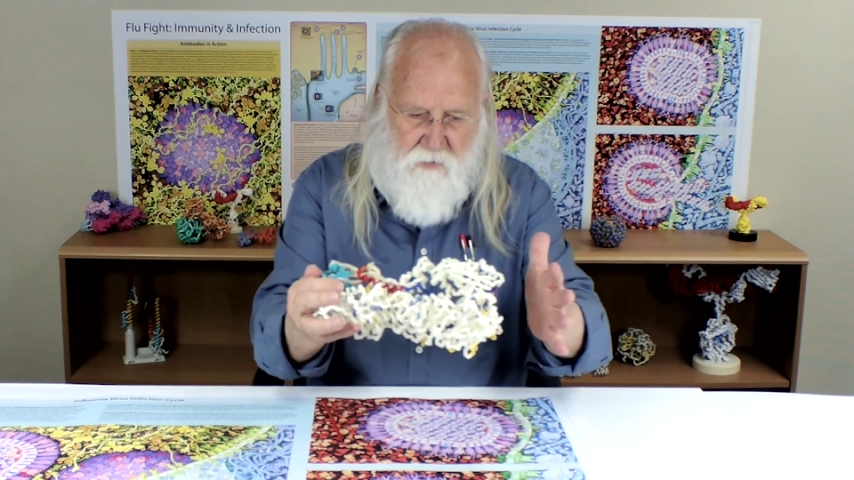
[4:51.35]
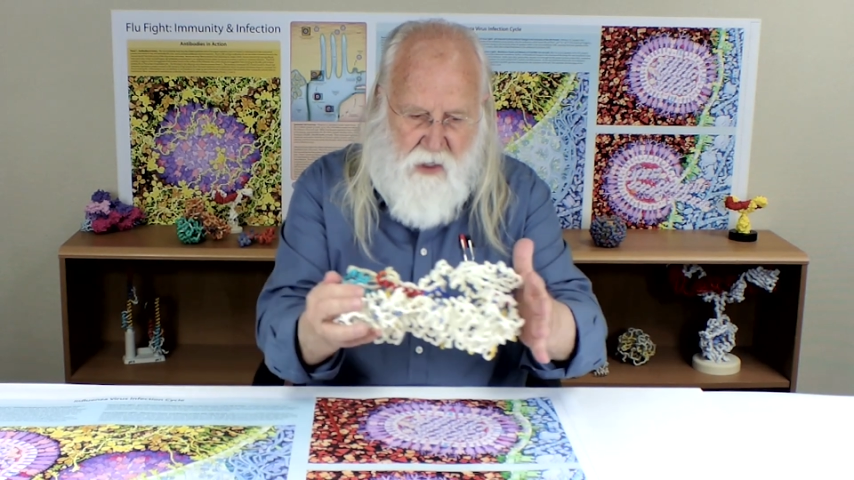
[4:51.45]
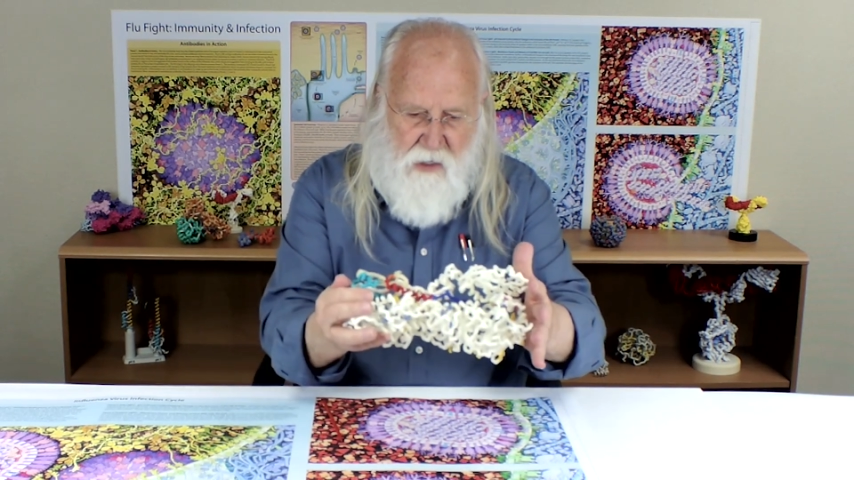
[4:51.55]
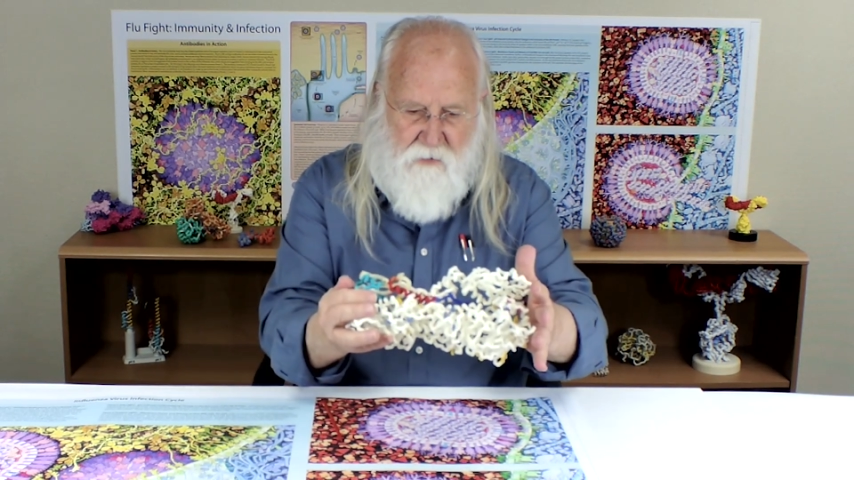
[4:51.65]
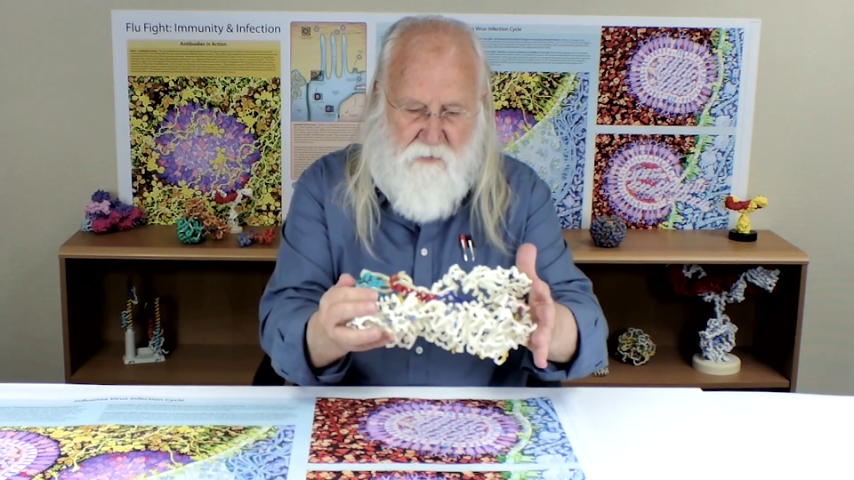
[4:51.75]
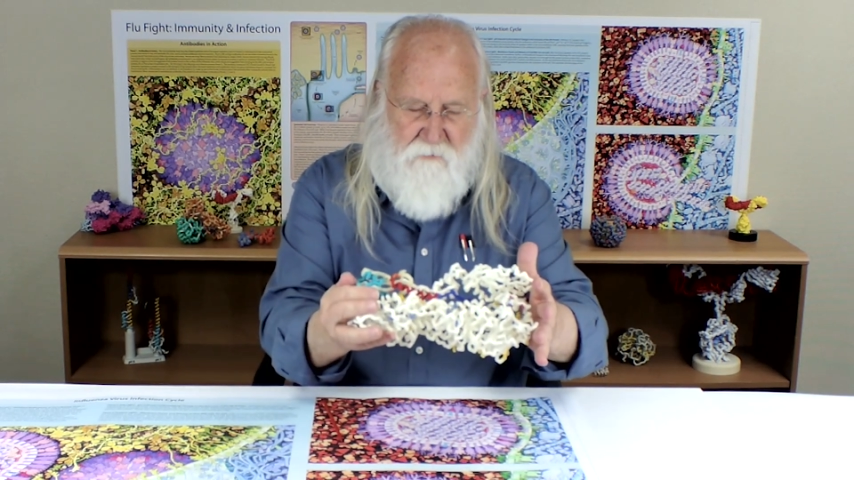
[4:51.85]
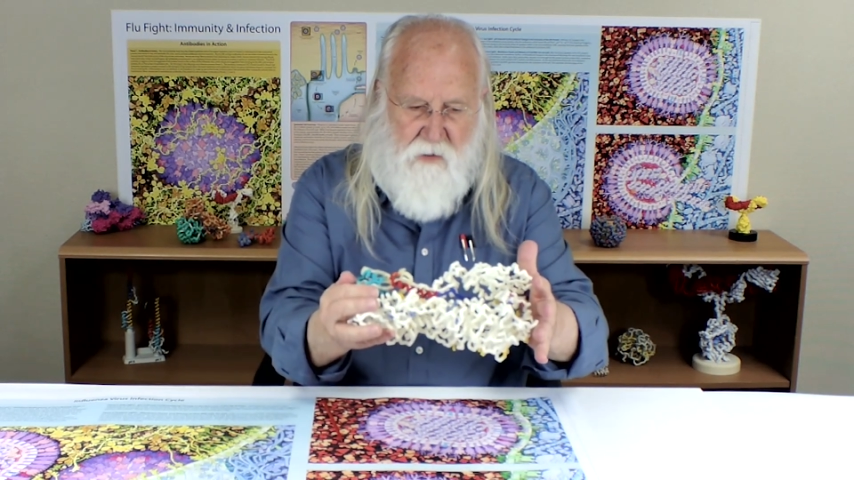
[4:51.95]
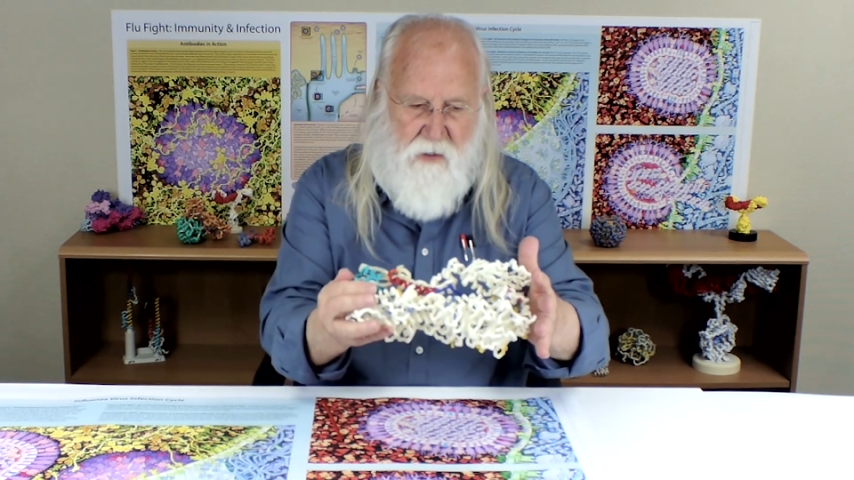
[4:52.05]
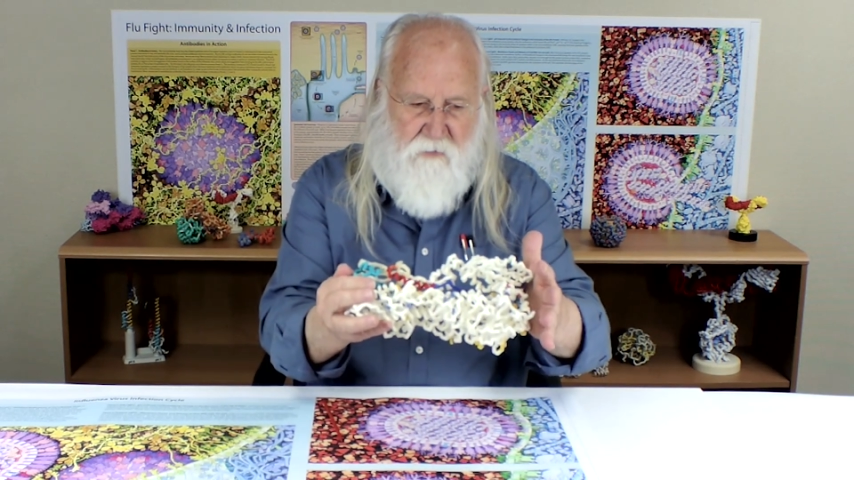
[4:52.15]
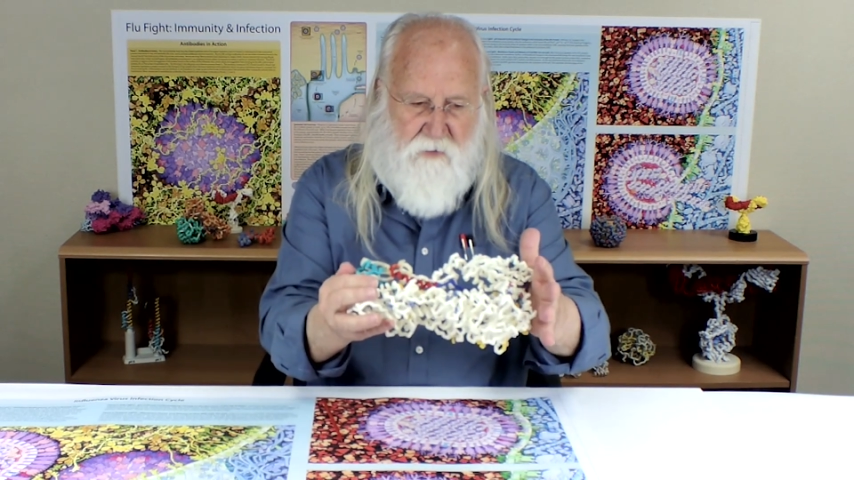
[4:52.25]
docked the
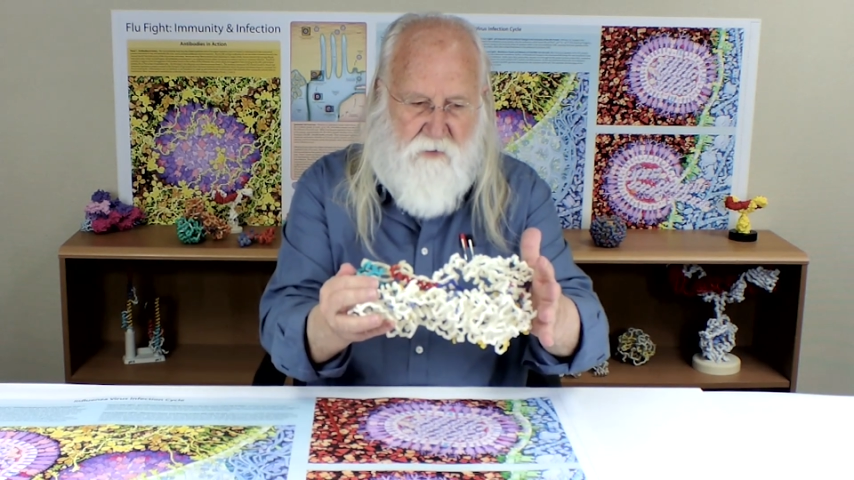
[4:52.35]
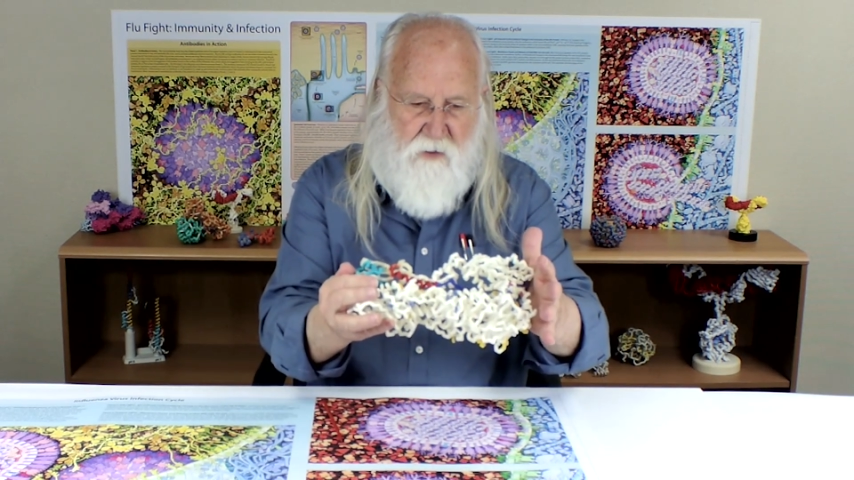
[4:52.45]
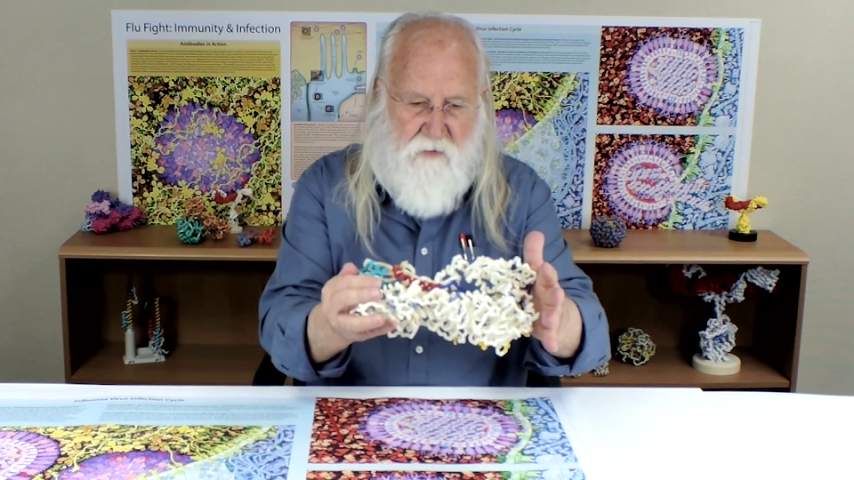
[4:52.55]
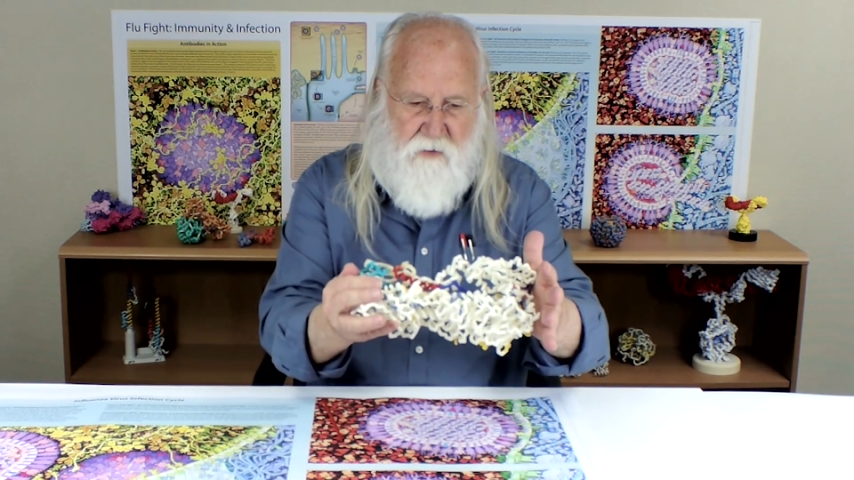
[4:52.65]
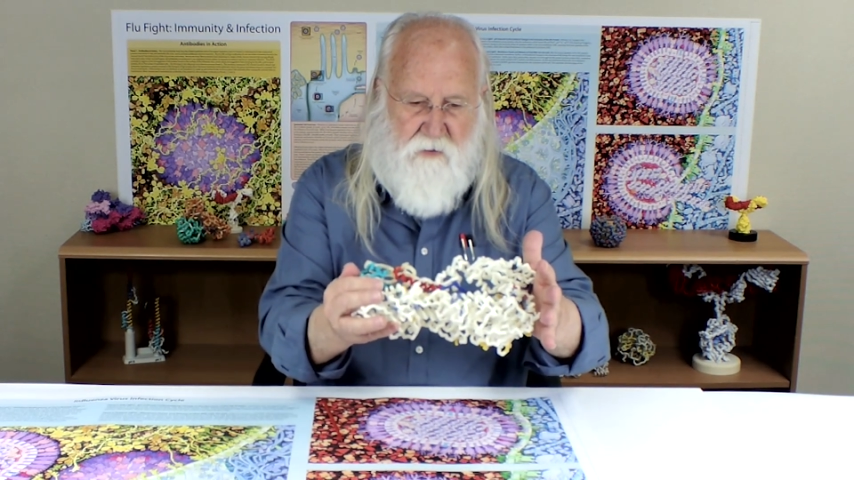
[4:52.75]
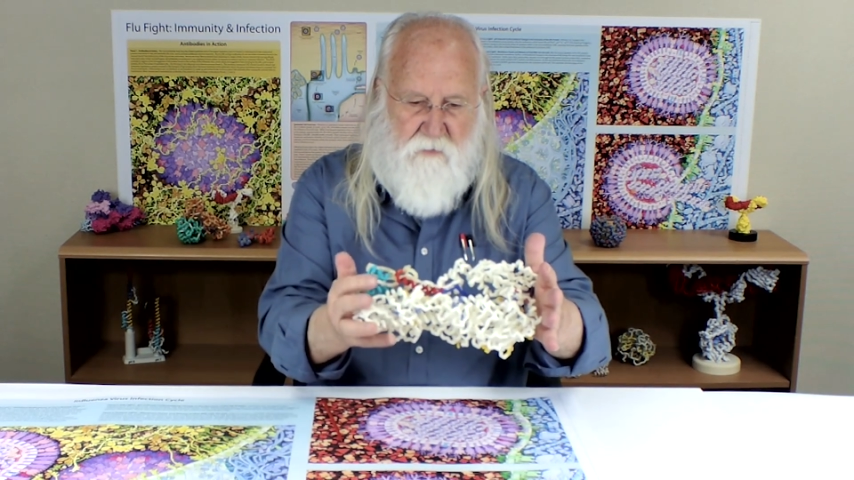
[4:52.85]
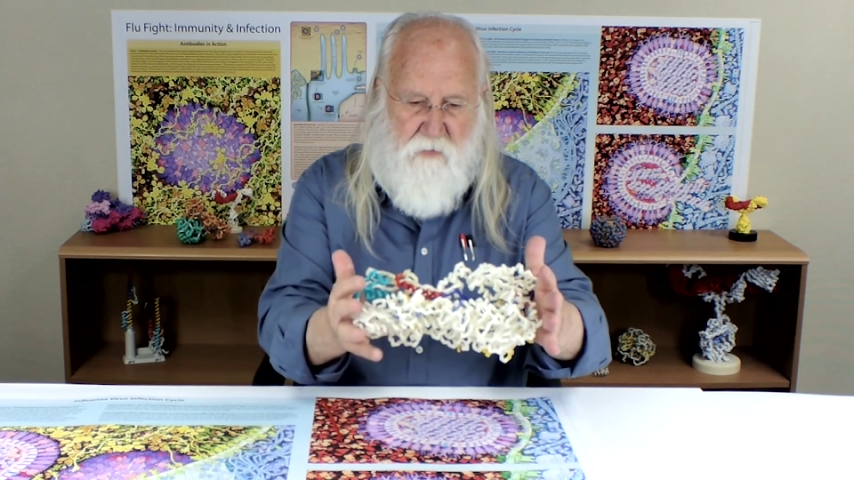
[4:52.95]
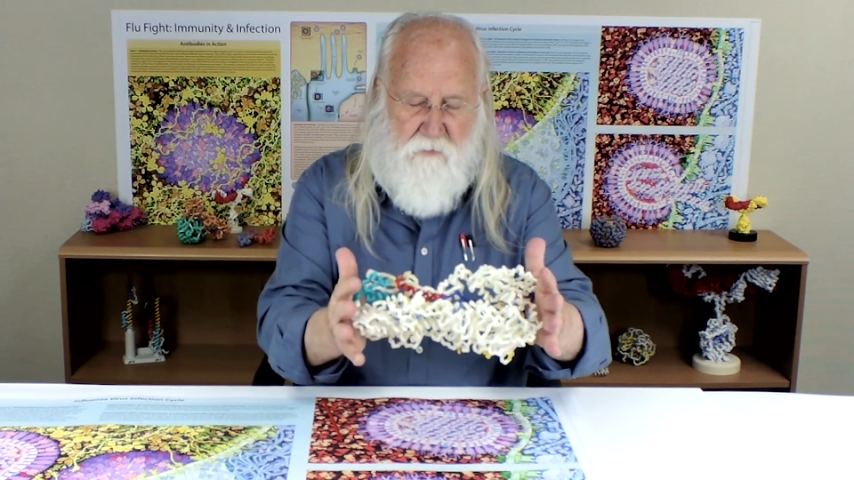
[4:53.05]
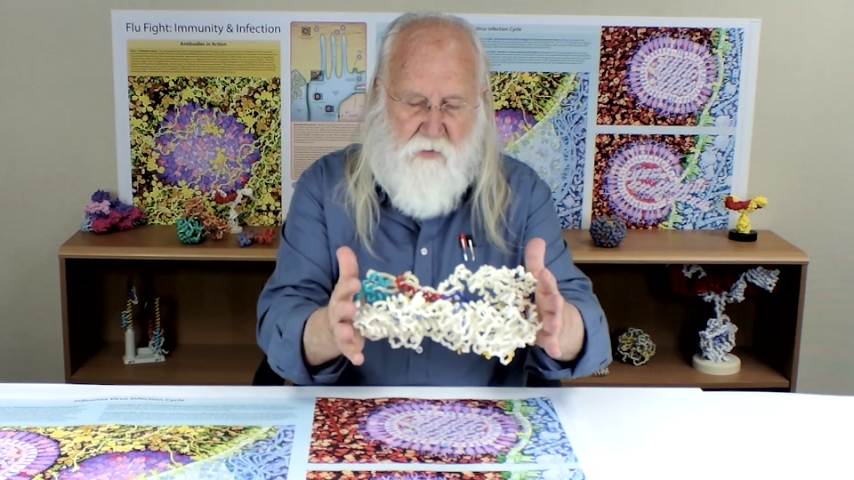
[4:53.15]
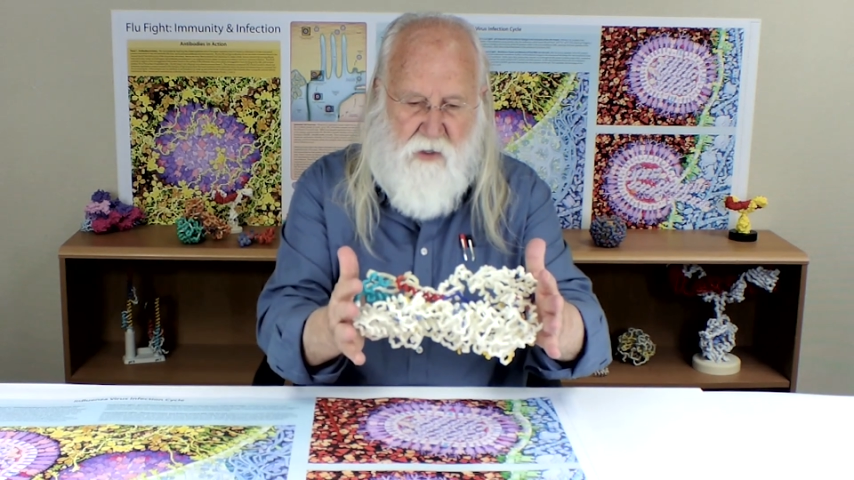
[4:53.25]
virus onto this
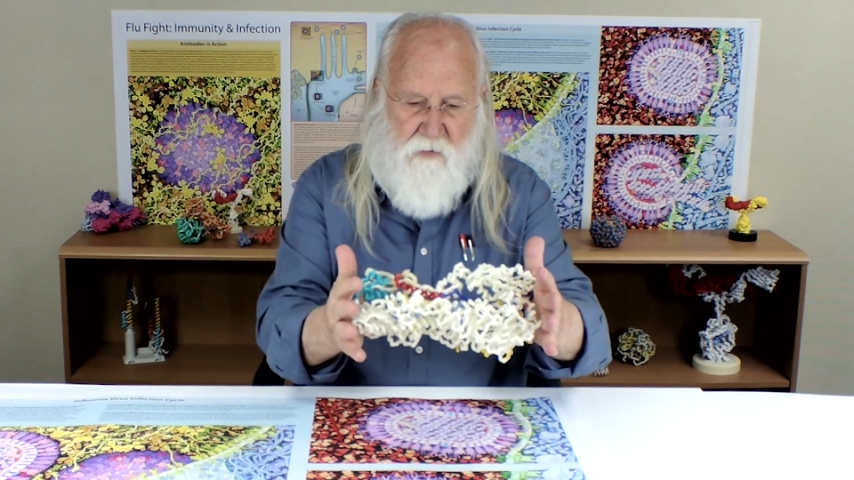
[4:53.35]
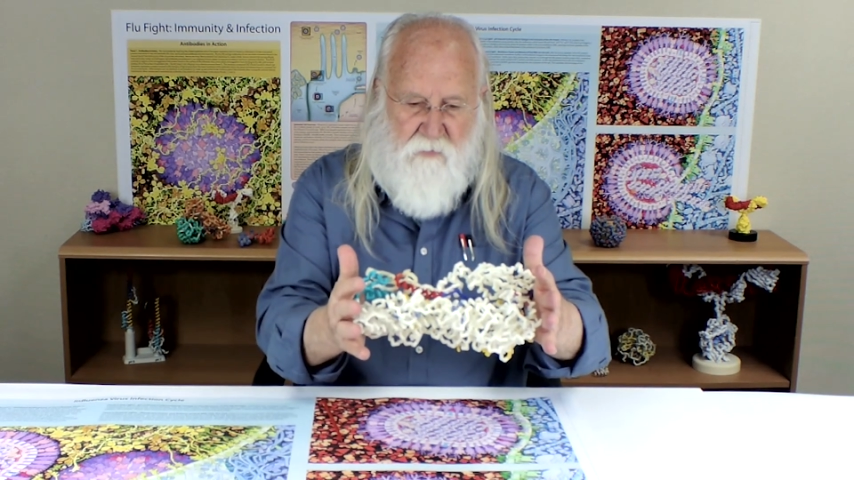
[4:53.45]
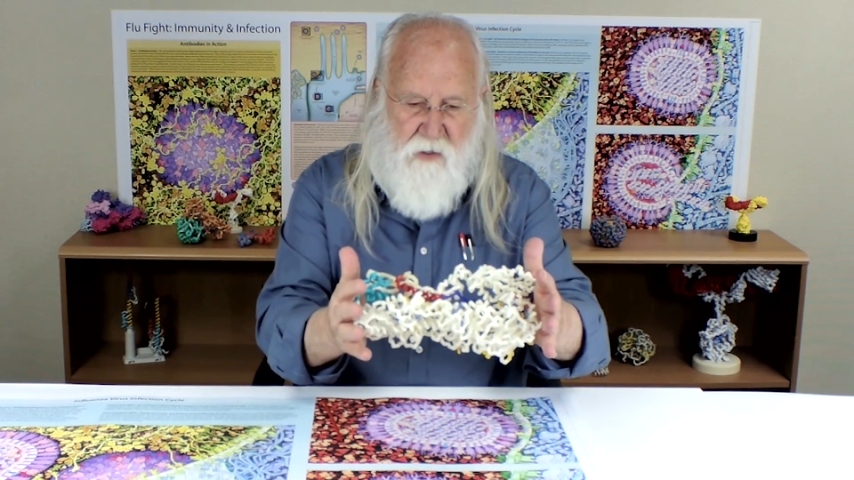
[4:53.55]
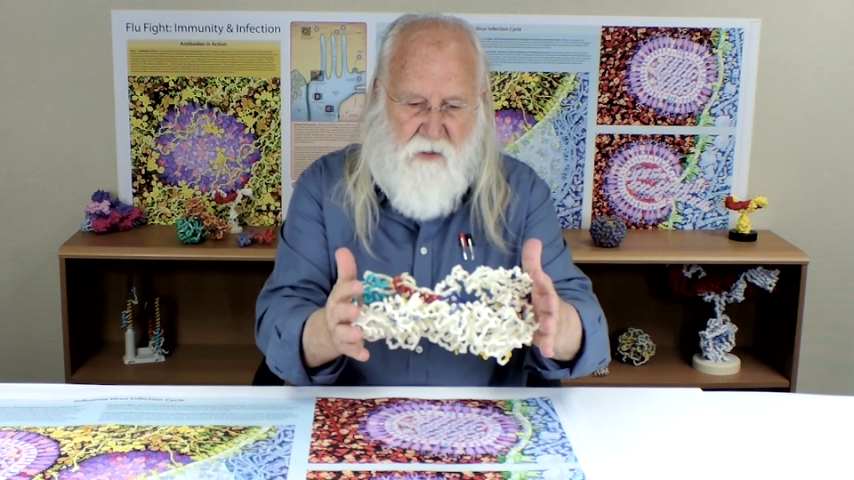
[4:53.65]
membrane